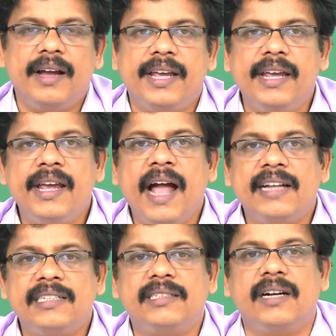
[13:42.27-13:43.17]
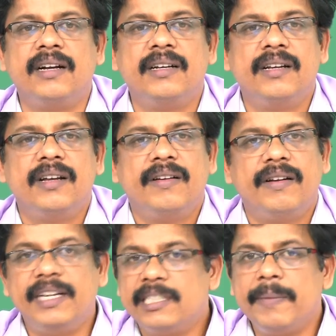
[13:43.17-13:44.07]
He has
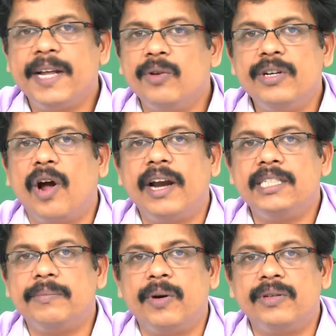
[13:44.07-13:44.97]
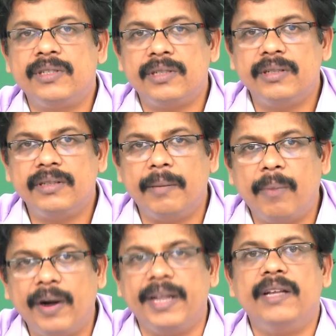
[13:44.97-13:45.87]
reasonably good knowledge about the
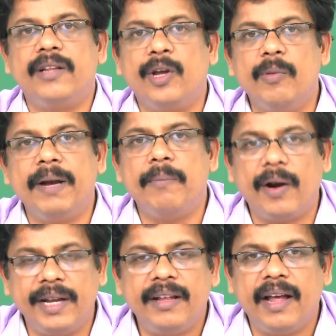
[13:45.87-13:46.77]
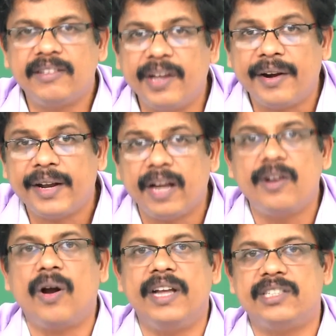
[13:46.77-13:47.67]
body, the human body, a theoretical
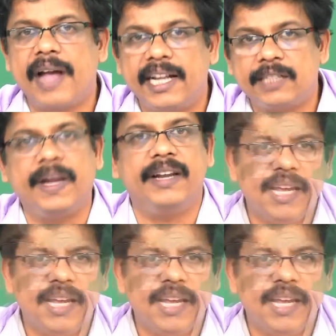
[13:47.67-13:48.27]
knowledge as well.